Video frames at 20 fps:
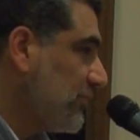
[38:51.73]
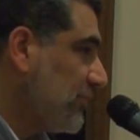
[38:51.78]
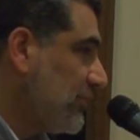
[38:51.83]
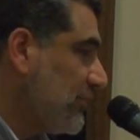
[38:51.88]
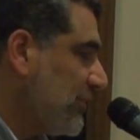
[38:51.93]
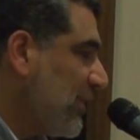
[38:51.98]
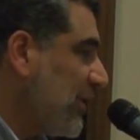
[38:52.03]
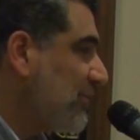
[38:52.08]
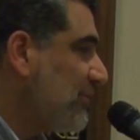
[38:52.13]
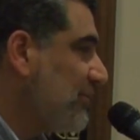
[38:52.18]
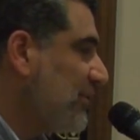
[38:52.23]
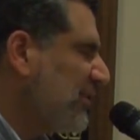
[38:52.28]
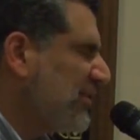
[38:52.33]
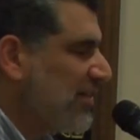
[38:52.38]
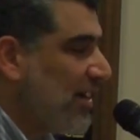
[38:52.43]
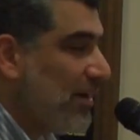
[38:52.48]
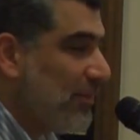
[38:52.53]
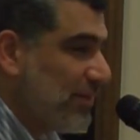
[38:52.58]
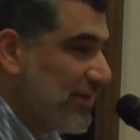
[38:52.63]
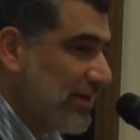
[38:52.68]
That's the
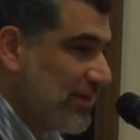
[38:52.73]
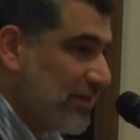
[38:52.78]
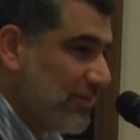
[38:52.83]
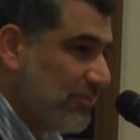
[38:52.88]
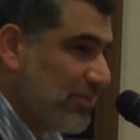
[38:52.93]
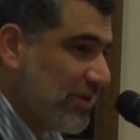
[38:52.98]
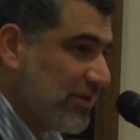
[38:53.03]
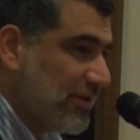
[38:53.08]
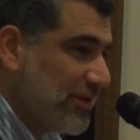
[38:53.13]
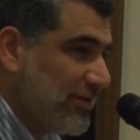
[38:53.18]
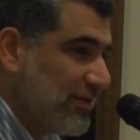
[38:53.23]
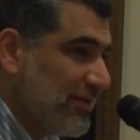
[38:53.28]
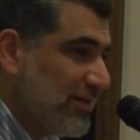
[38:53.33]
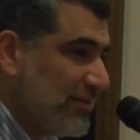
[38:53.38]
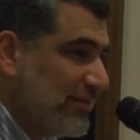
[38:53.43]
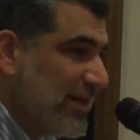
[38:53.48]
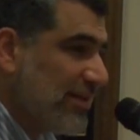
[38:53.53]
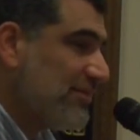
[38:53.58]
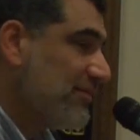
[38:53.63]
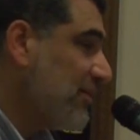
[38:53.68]
dominant opinion.
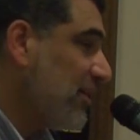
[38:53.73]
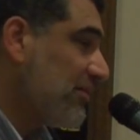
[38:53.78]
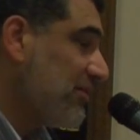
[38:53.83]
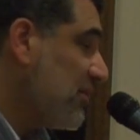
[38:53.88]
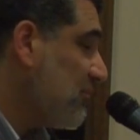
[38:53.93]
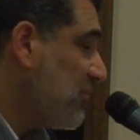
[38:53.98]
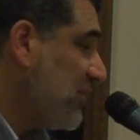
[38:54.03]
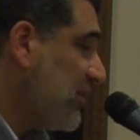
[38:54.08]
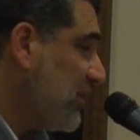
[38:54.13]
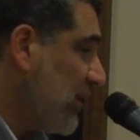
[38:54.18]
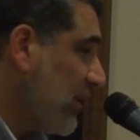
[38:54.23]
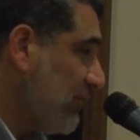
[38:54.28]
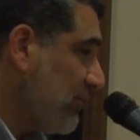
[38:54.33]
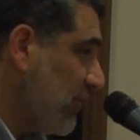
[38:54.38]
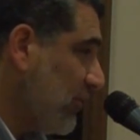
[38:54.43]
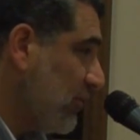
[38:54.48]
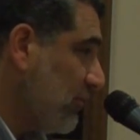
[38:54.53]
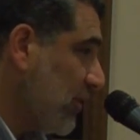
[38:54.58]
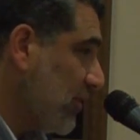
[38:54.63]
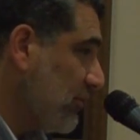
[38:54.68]
That's not the opinion I
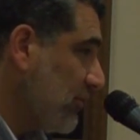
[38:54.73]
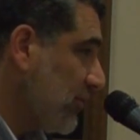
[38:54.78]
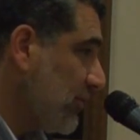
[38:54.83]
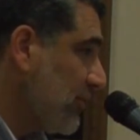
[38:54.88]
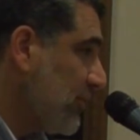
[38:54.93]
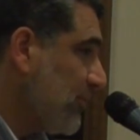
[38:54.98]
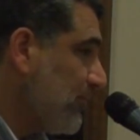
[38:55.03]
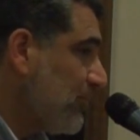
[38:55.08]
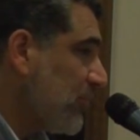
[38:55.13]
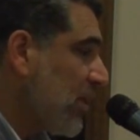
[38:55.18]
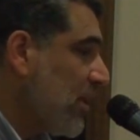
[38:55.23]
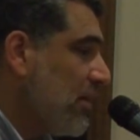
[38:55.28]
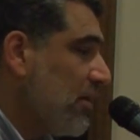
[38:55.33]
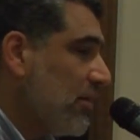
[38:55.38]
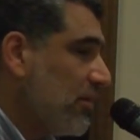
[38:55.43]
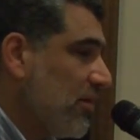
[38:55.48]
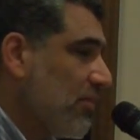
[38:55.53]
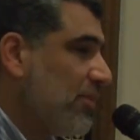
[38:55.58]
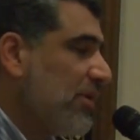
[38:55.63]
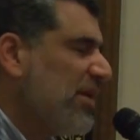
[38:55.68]
follow, by the way.
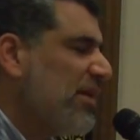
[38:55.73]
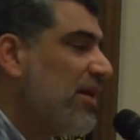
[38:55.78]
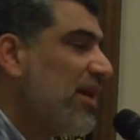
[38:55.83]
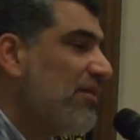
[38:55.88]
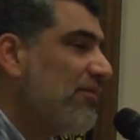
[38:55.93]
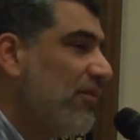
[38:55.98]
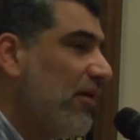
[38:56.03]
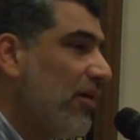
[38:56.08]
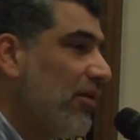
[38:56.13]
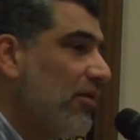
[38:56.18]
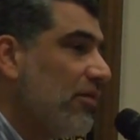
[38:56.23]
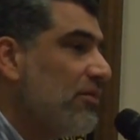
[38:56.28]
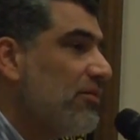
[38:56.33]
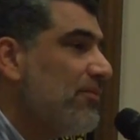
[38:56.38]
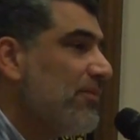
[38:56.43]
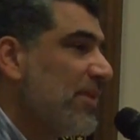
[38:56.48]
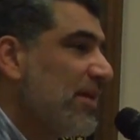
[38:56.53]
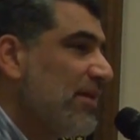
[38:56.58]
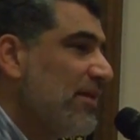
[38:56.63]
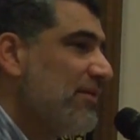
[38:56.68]
The opinion I
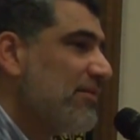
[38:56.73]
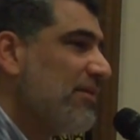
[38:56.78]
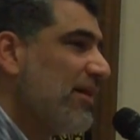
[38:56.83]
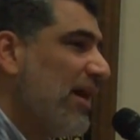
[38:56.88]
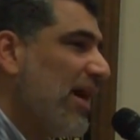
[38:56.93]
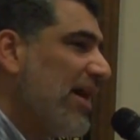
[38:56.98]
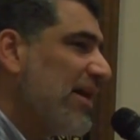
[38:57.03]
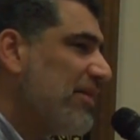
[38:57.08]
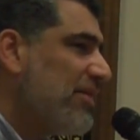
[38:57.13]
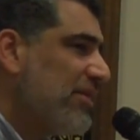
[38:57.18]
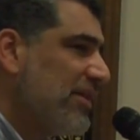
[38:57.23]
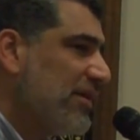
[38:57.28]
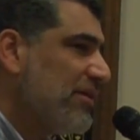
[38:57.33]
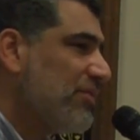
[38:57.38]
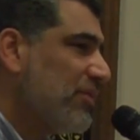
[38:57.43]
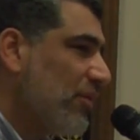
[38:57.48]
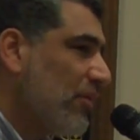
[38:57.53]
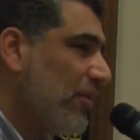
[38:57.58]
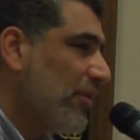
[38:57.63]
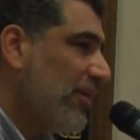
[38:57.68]
follow is I think
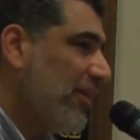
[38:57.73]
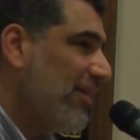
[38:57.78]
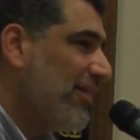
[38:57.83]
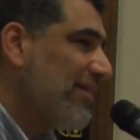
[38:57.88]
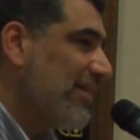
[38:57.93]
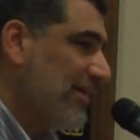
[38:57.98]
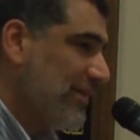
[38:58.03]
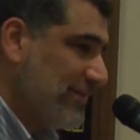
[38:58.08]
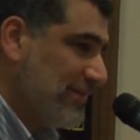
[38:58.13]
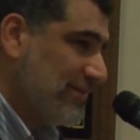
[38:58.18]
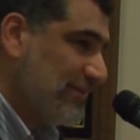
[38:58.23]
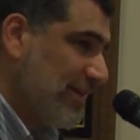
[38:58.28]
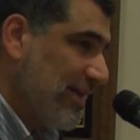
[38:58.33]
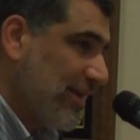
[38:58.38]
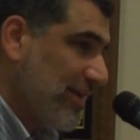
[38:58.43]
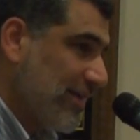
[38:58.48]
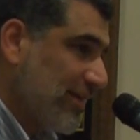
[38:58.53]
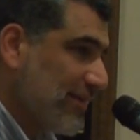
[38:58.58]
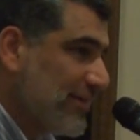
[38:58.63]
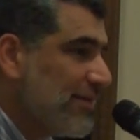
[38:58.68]
the Quran is
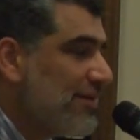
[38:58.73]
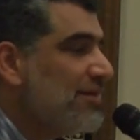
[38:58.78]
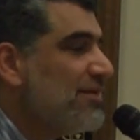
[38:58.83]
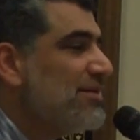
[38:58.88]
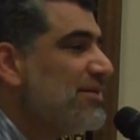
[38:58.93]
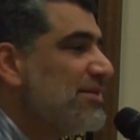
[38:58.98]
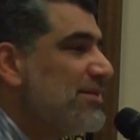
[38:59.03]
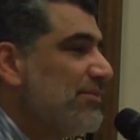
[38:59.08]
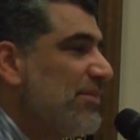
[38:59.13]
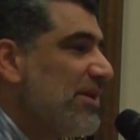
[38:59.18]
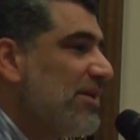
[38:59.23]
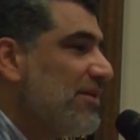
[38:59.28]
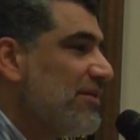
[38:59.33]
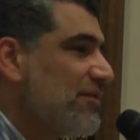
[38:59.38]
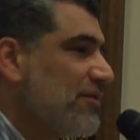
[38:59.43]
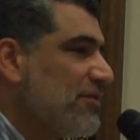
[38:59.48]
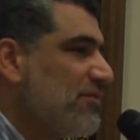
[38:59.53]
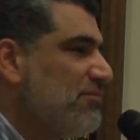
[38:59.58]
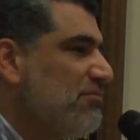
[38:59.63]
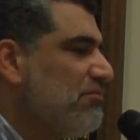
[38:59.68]
saying, because
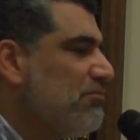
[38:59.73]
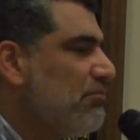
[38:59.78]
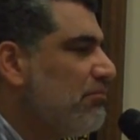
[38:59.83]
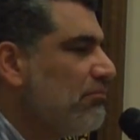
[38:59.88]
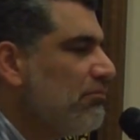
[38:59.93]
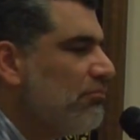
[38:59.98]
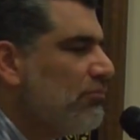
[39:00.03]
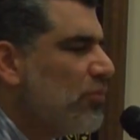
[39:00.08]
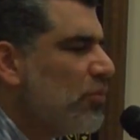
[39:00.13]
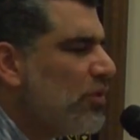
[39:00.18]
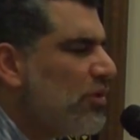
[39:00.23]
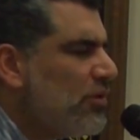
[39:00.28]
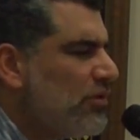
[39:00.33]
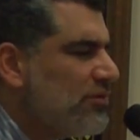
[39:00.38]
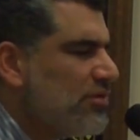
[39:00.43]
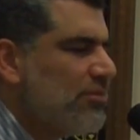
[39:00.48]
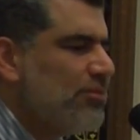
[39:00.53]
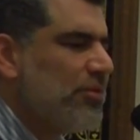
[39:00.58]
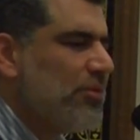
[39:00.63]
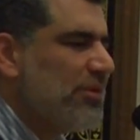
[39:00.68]
there's
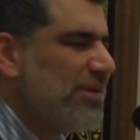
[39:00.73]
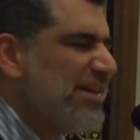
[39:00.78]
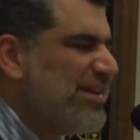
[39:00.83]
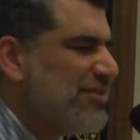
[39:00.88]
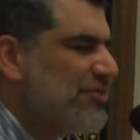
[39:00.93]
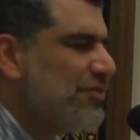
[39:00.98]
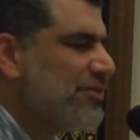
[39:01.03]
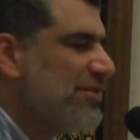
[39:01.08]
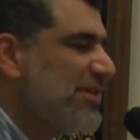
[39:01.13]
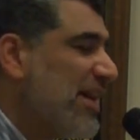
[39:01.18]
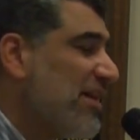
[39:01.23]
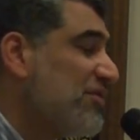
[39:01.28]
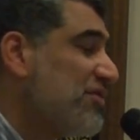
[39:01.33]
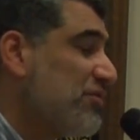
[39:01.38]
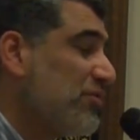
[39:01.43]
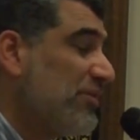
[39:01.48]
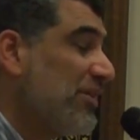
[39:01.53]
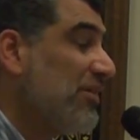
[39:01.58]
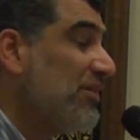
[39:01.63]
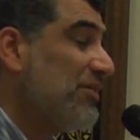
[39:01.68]
multiple
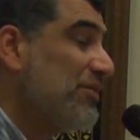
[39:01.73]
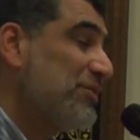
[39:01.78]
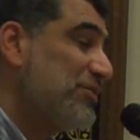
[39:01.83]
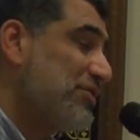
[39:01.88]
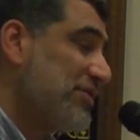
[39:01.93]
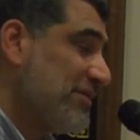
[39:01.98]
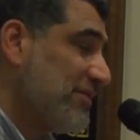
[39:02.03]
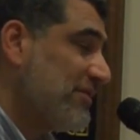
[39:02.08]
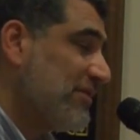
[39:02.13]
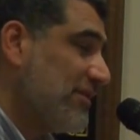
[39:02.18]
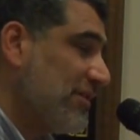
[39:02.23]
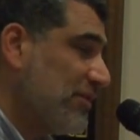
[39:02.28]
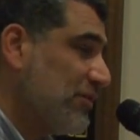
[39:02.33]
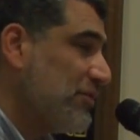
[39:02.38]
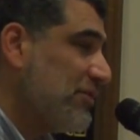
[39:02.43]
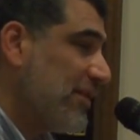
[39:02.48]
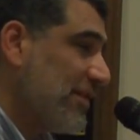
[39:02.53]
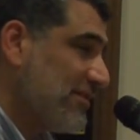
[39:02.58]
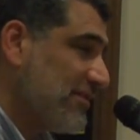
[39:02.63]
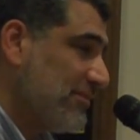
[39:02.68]
intertextual allusions to the New
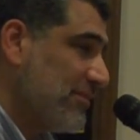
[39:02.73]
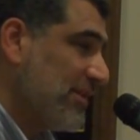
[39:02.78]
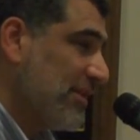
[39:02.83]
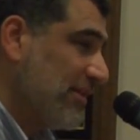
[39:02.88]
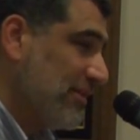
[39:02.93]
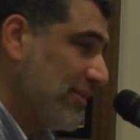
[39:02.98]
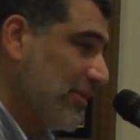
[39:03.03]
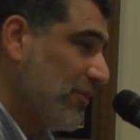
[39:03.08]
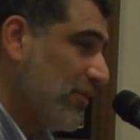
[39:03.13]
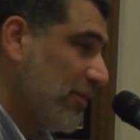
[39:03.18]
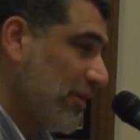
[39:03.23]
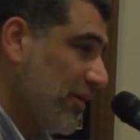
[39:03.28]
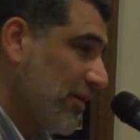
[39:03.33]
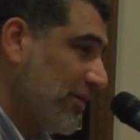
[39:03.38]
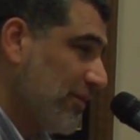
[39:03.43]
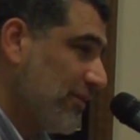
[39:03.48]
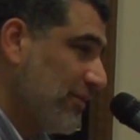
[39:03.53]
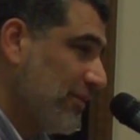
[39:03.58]
Testament in the Quran.